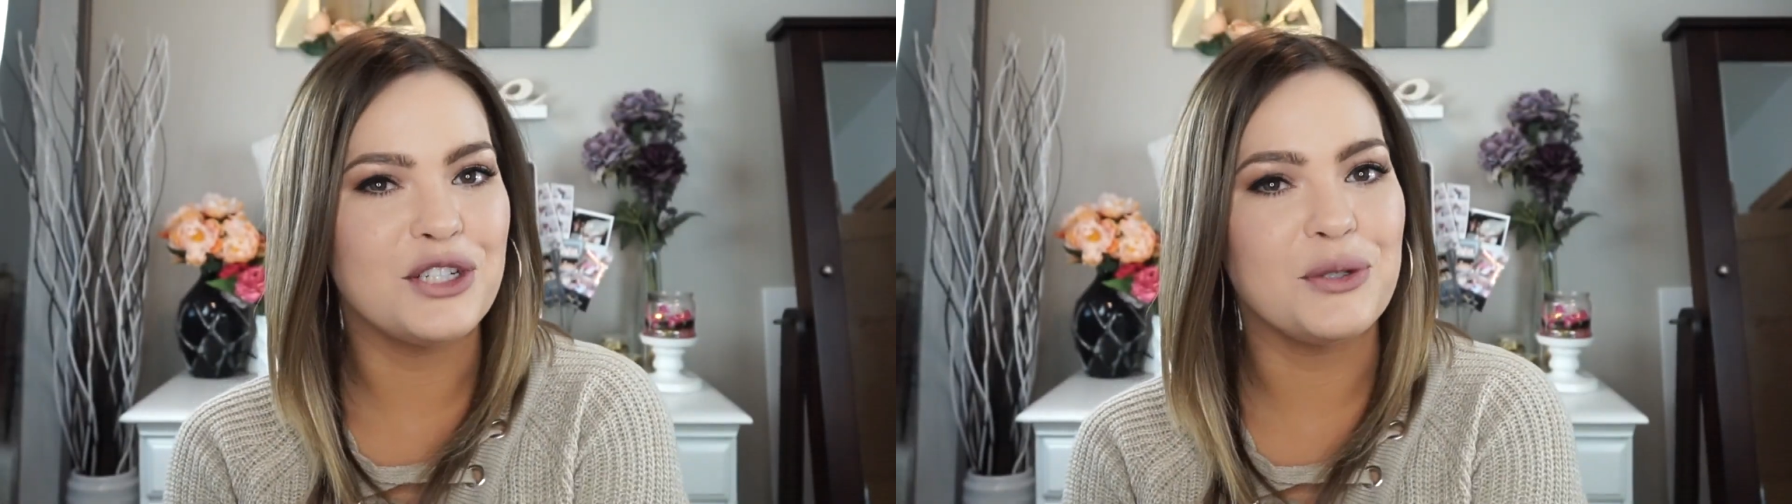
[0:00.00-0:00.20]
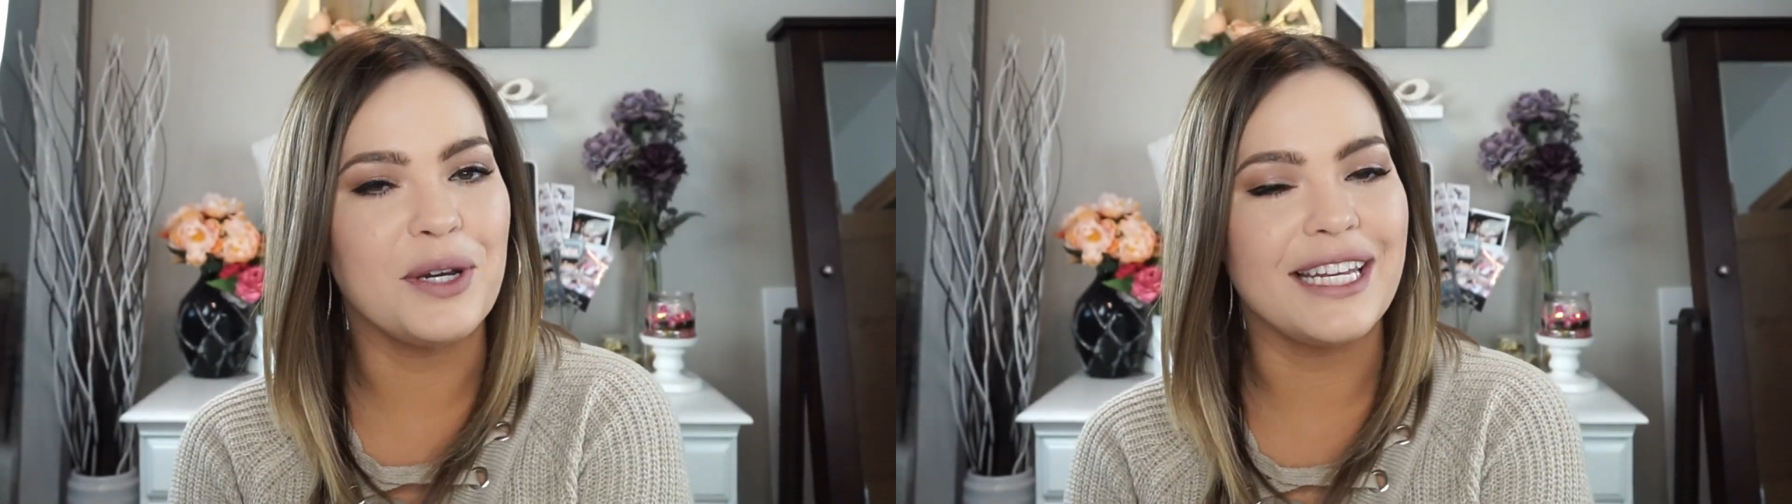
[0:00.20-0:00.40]

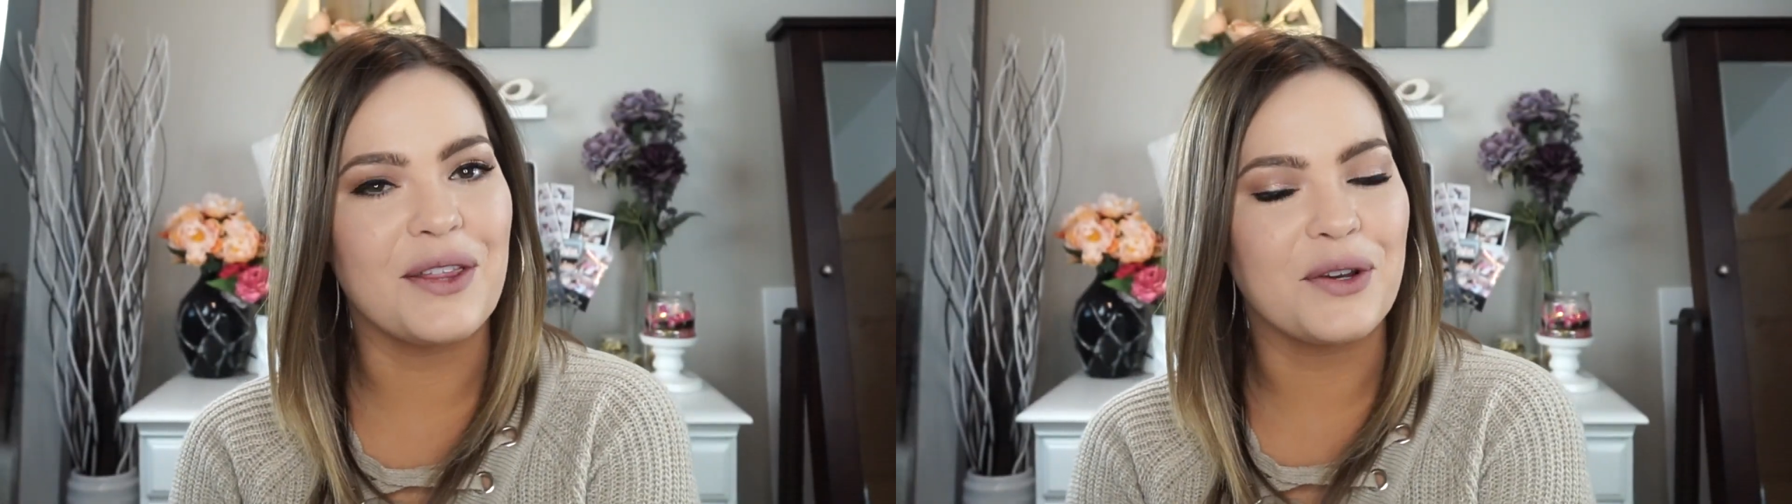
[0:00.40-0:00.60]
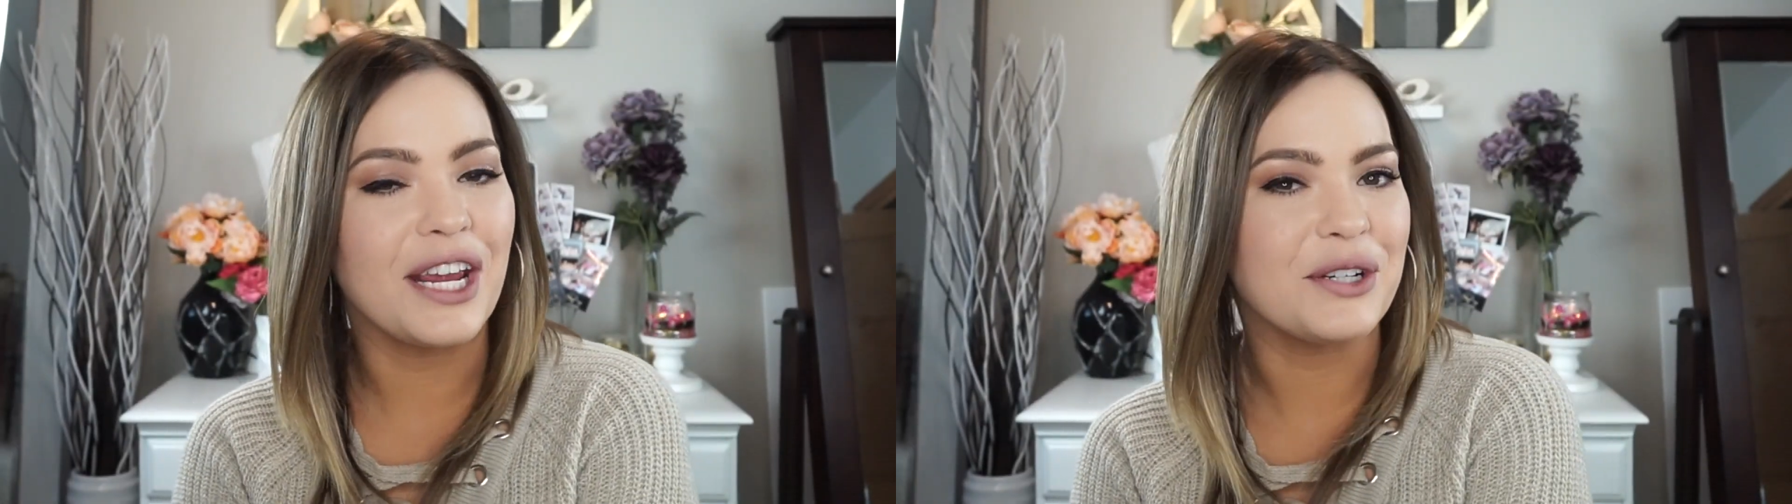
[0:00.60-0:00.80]
do
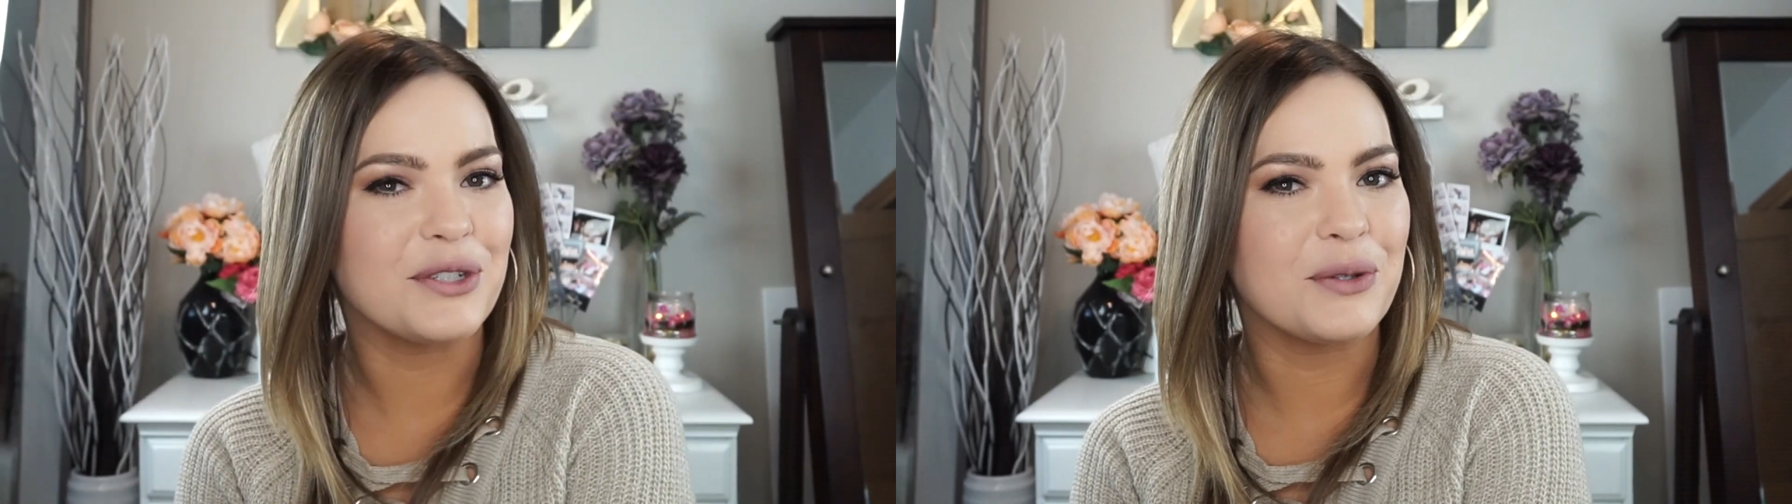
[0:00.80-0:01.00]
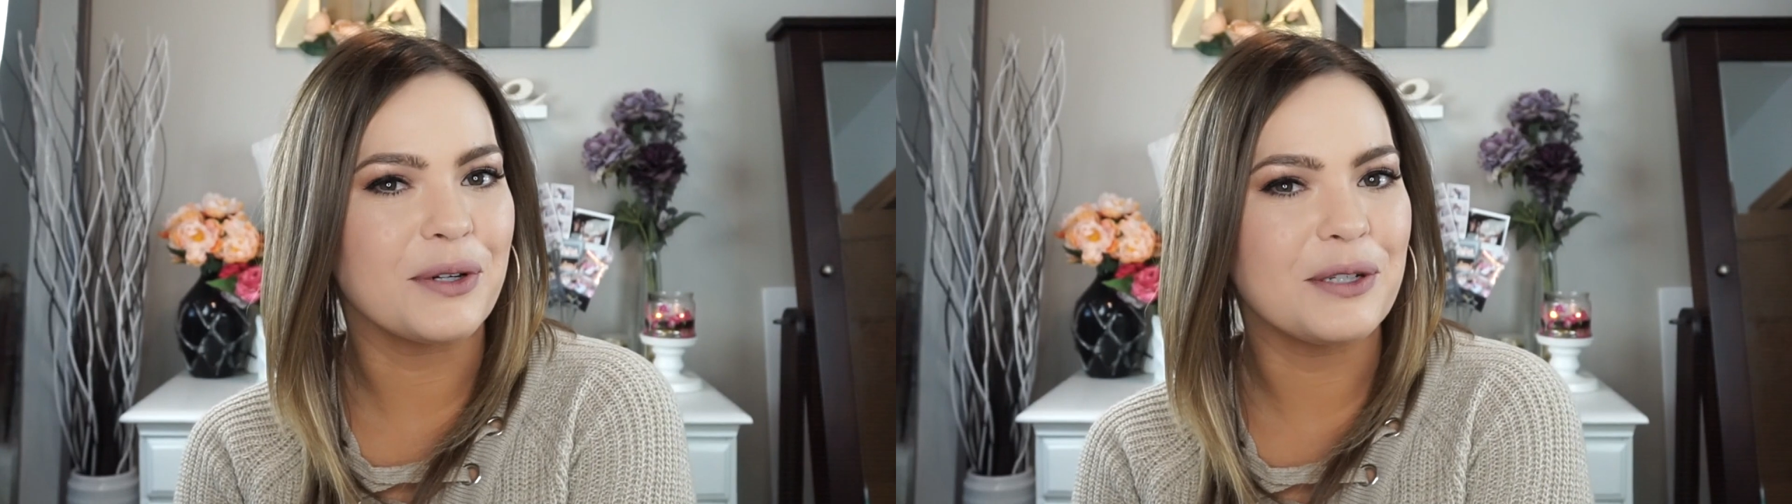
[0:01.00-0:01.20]
another hair
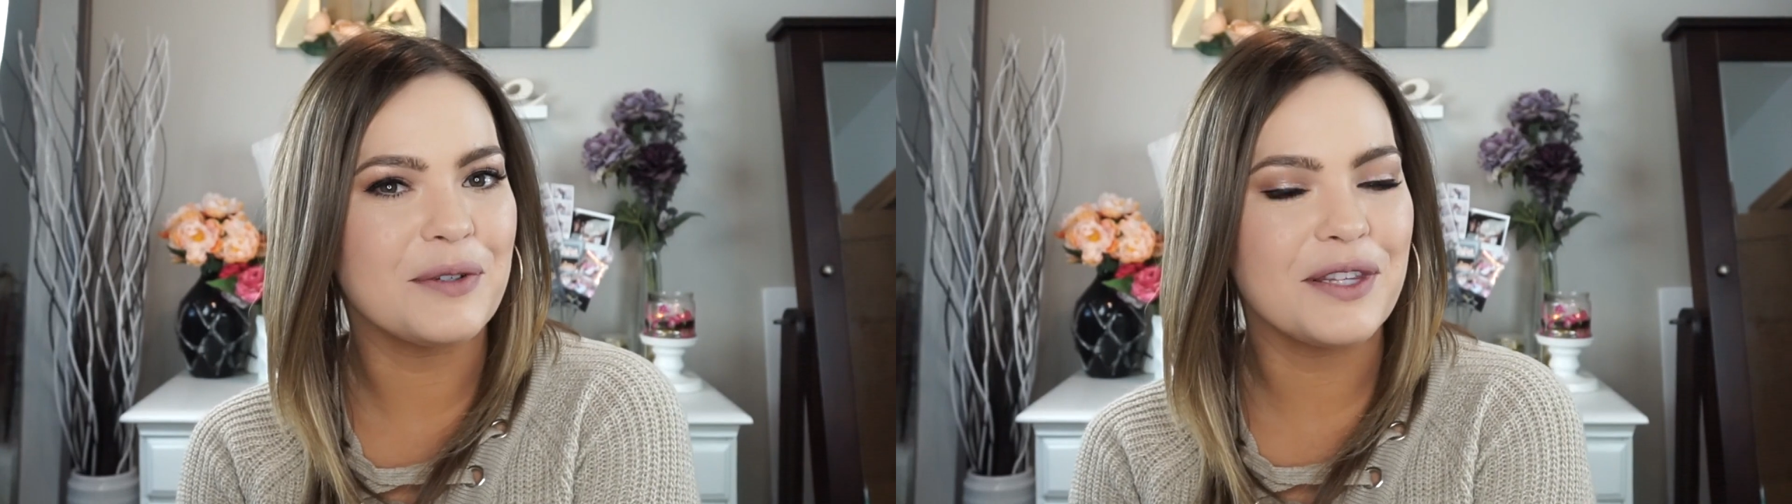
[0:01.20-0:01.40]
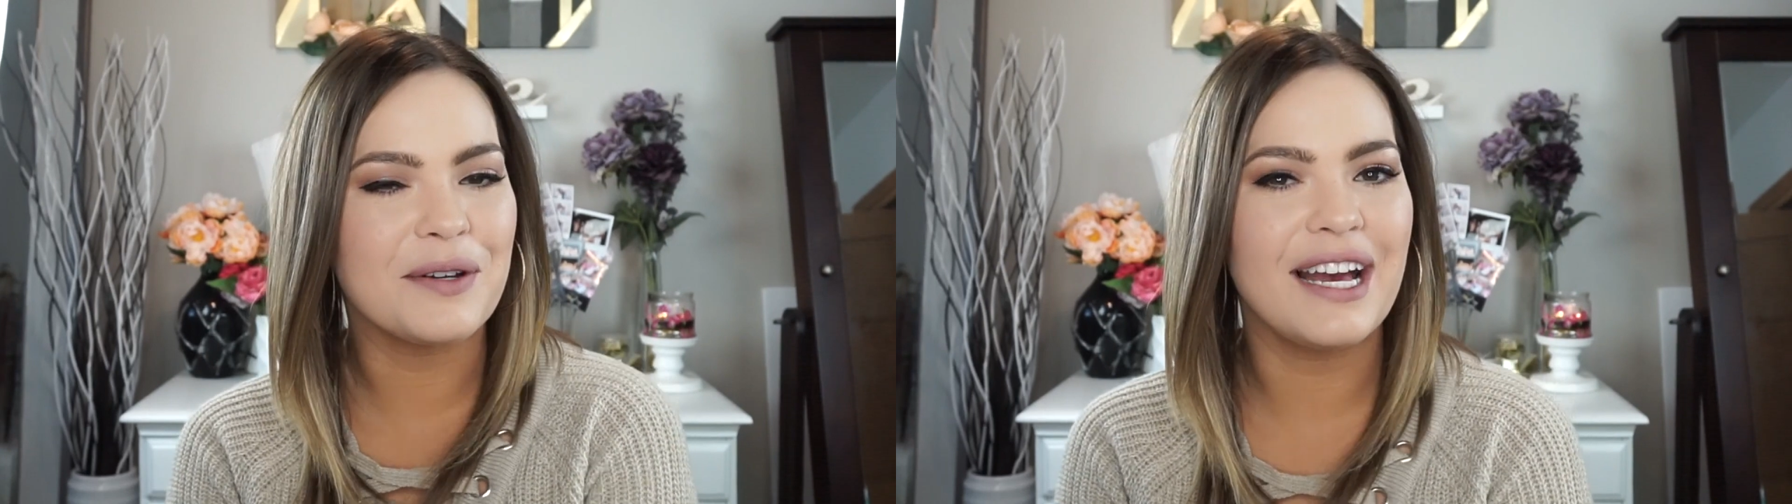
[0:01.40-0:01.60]
tutorial
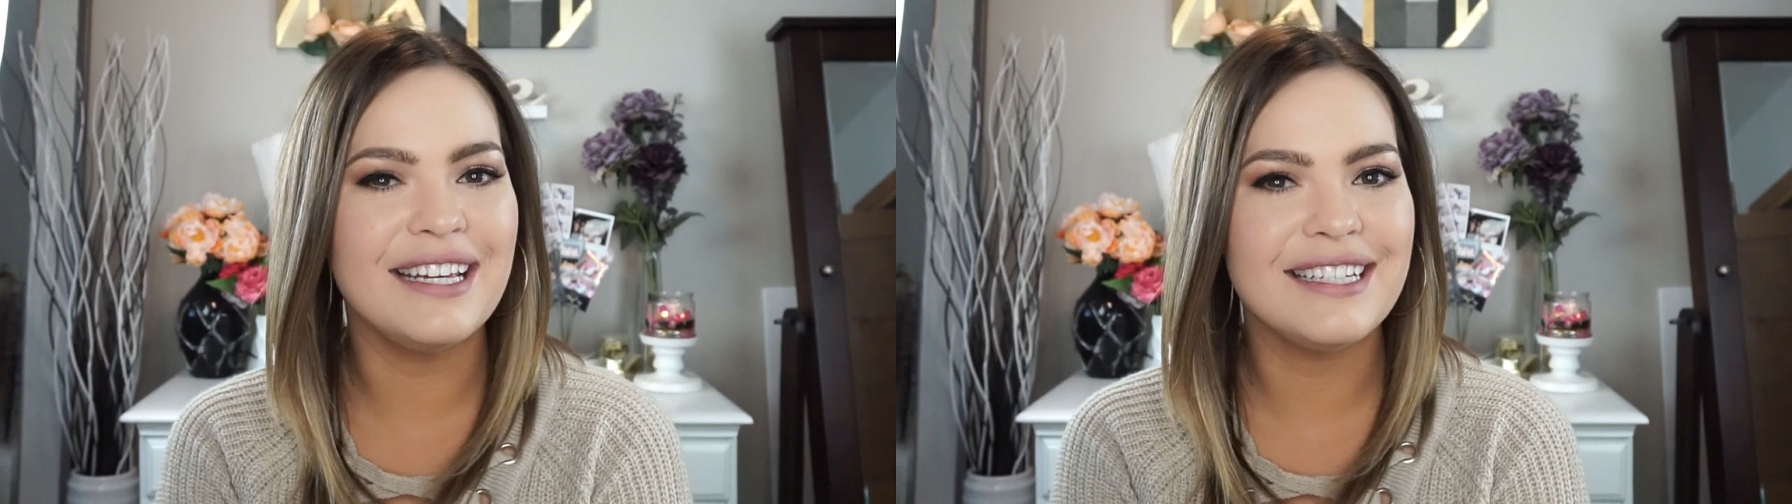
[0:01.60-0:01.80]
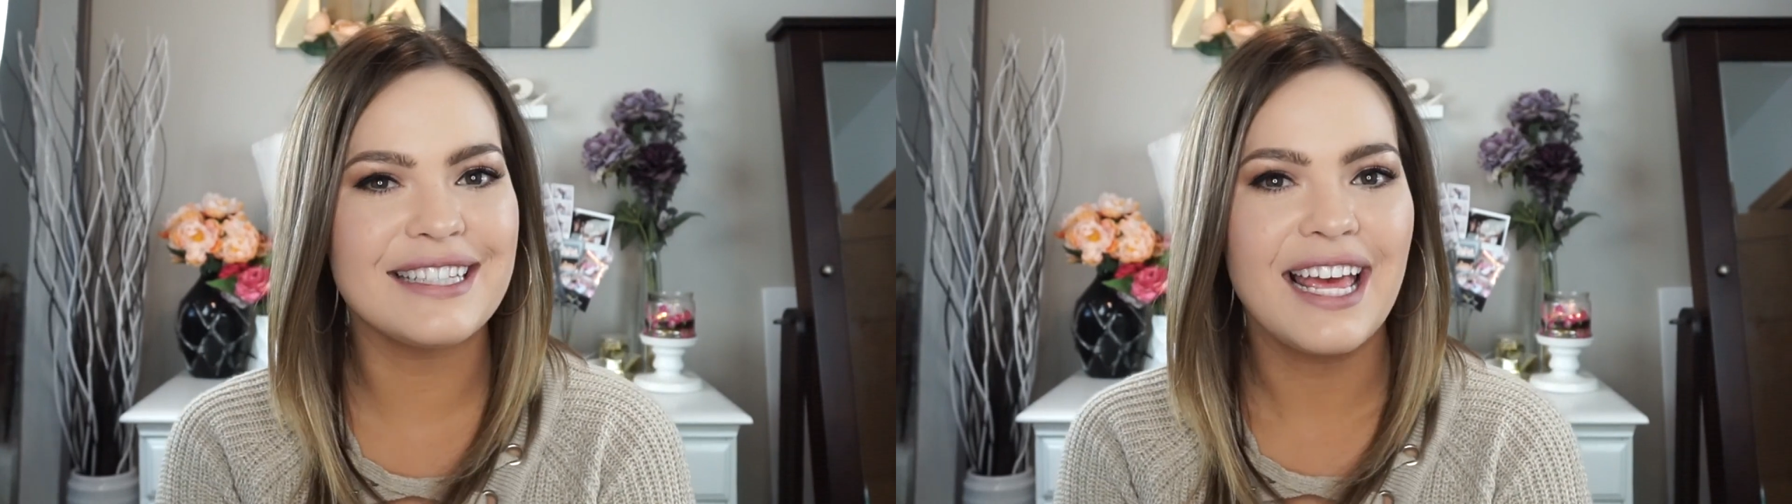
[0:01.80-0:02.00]
with you
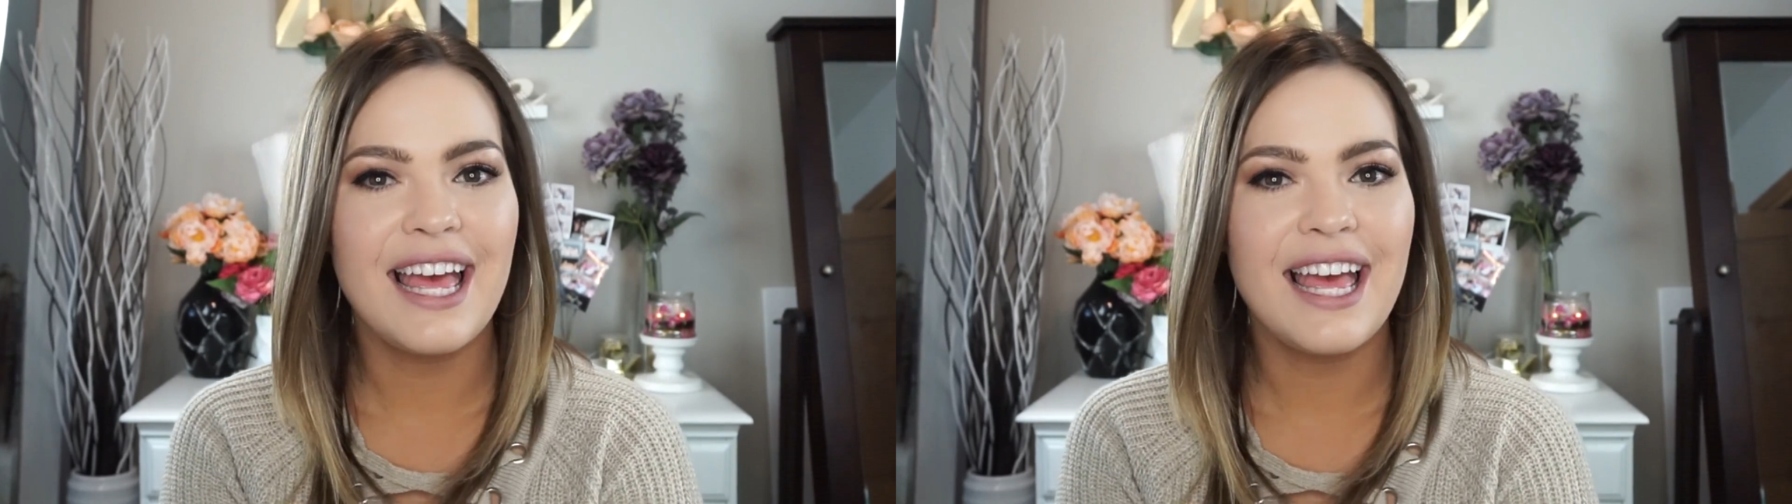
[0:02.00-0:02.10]
guys.